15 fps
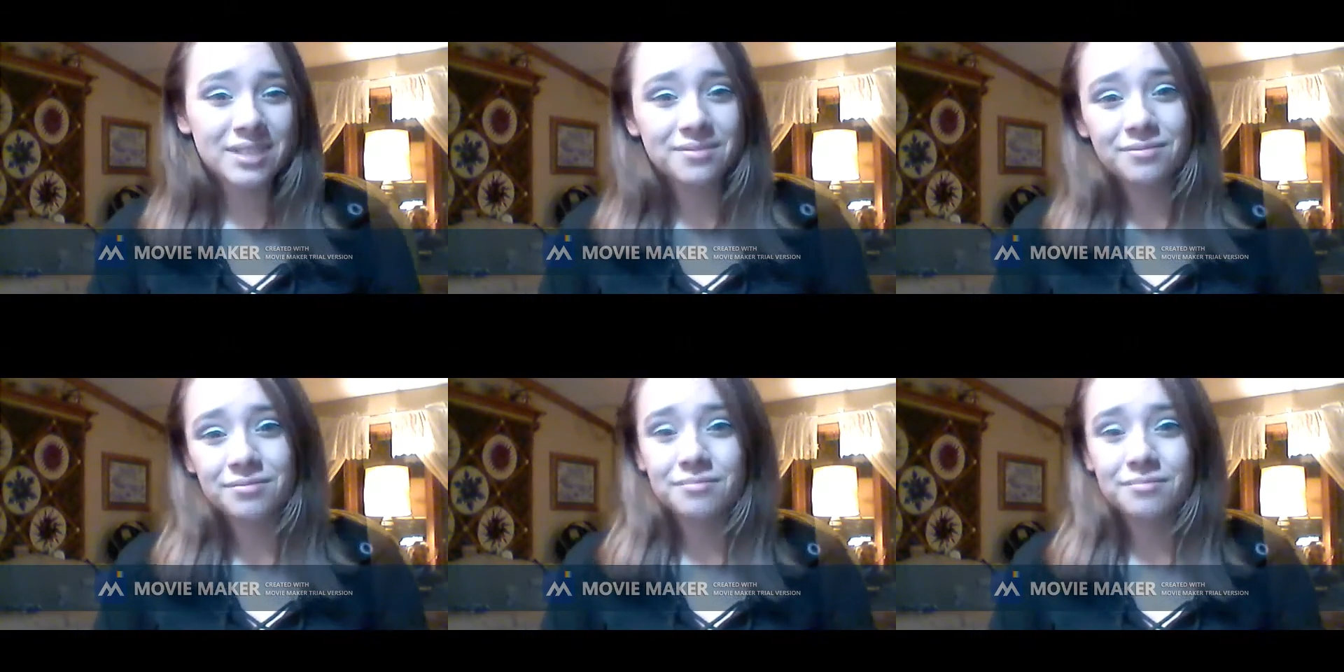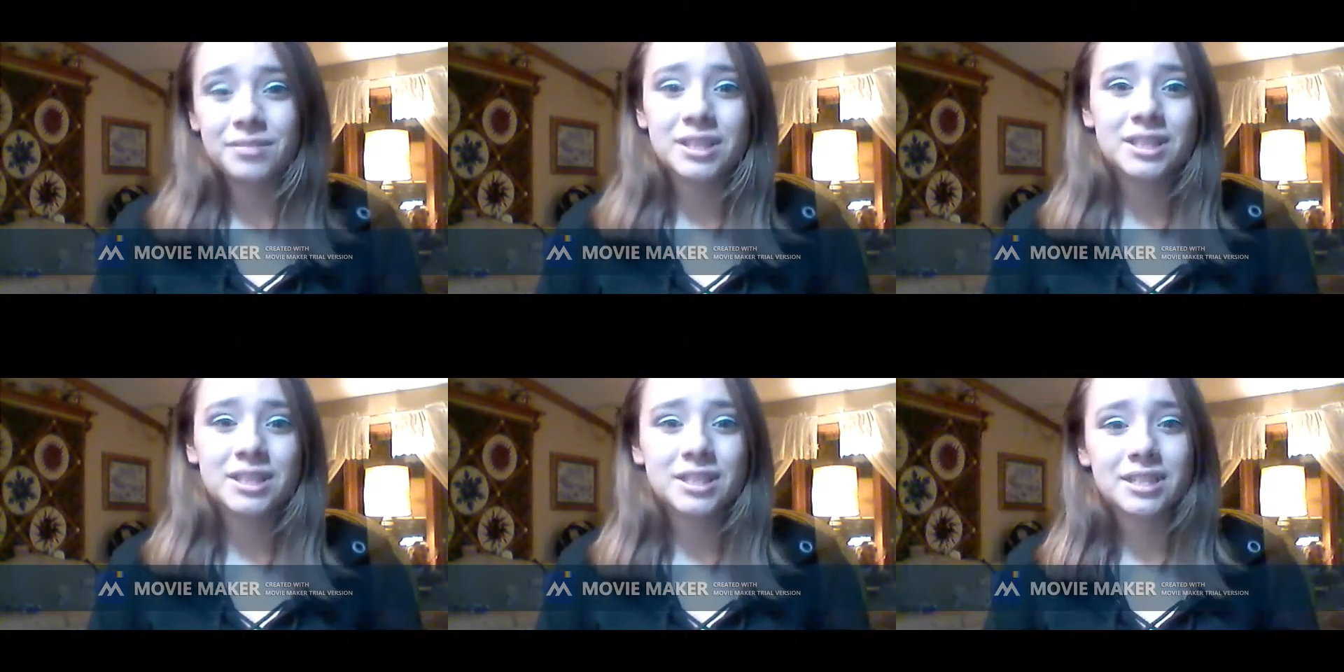
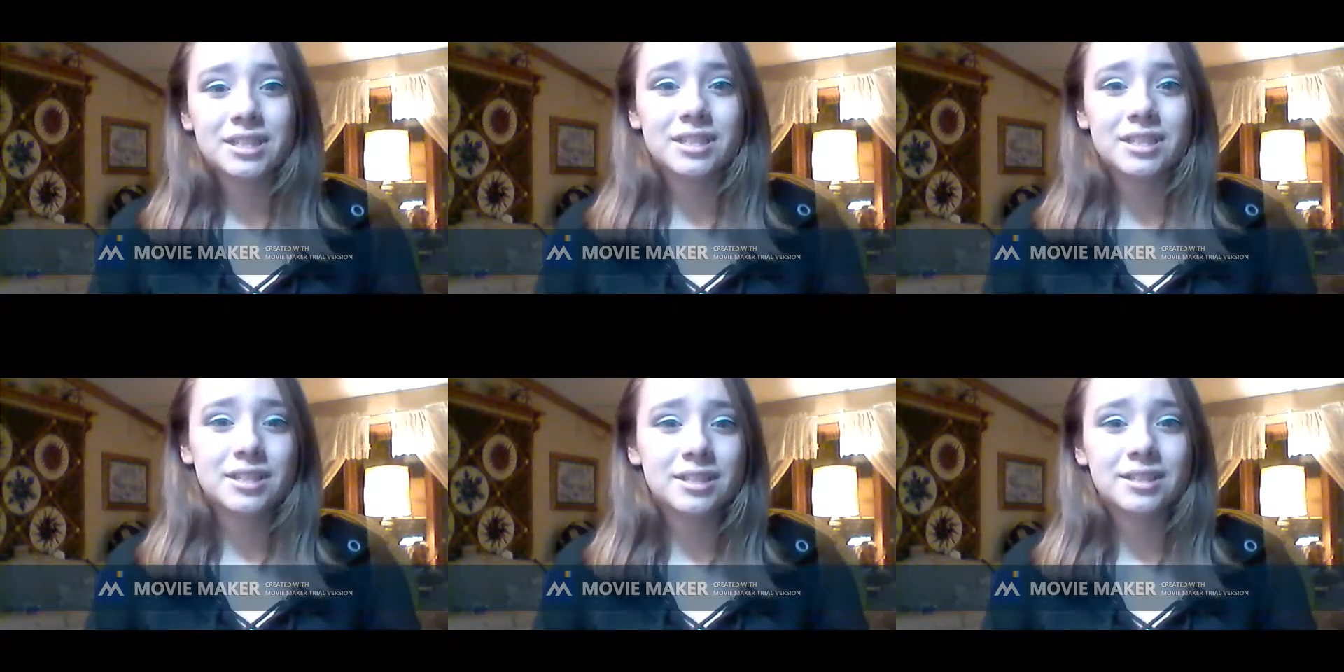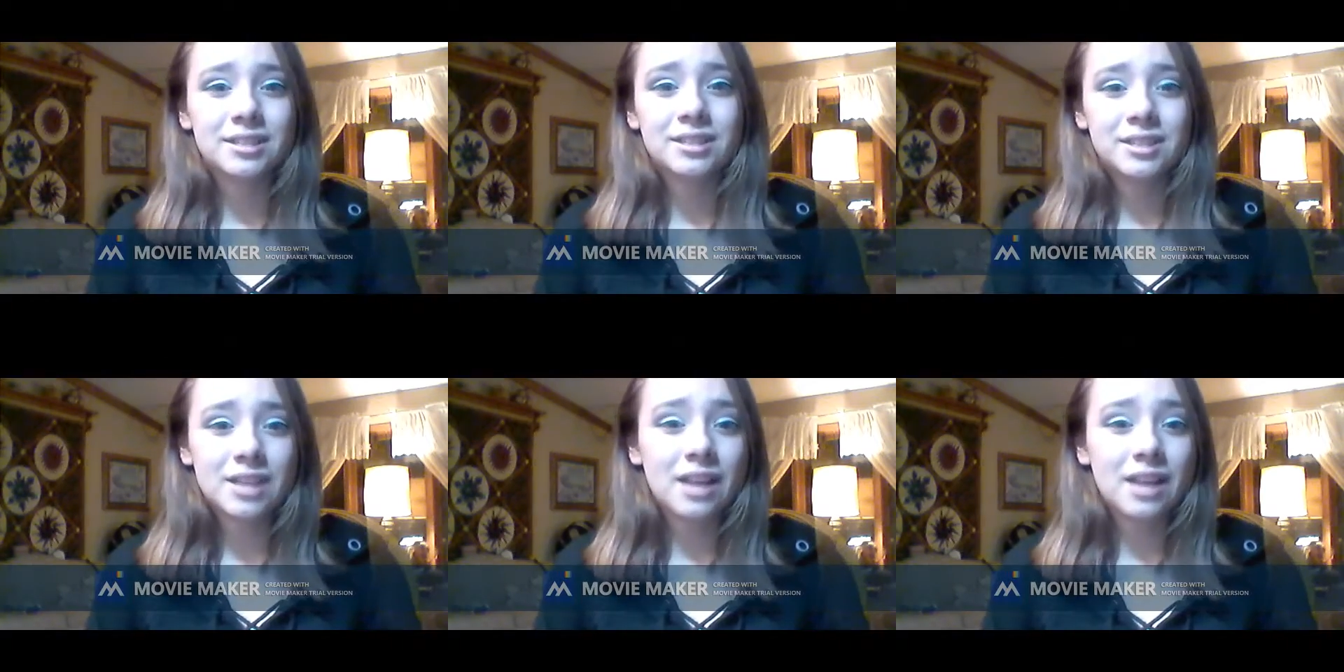minutes
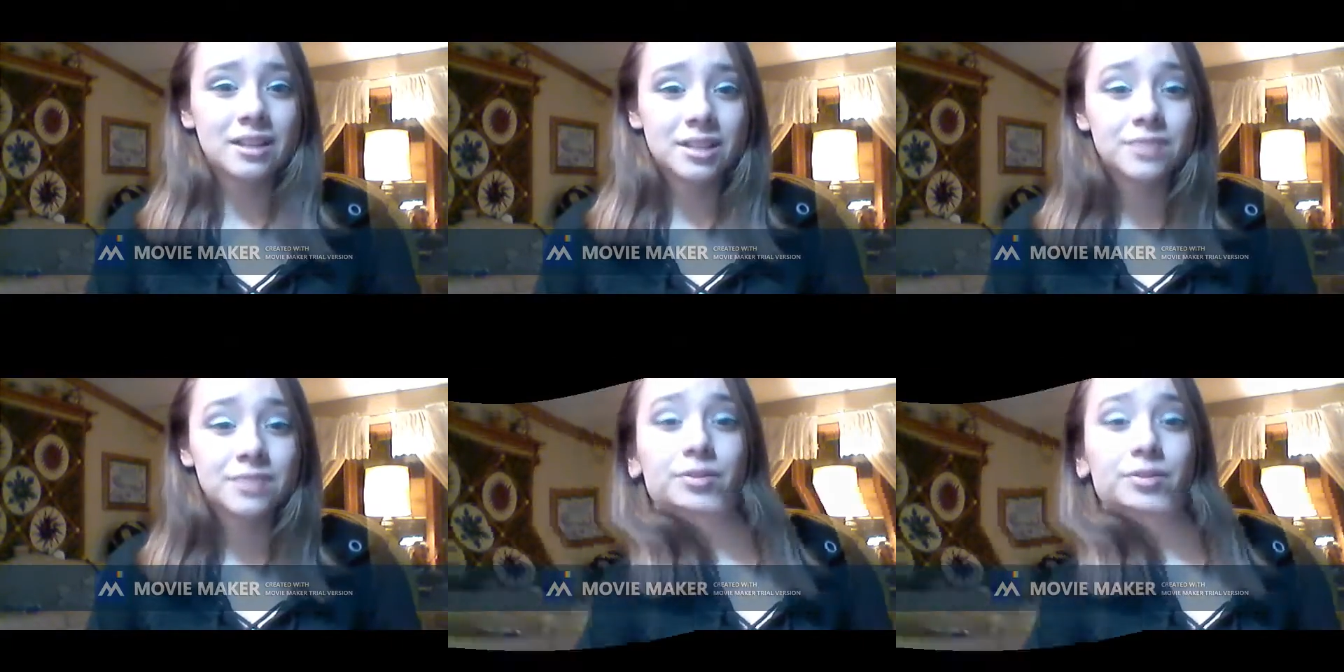until it's fully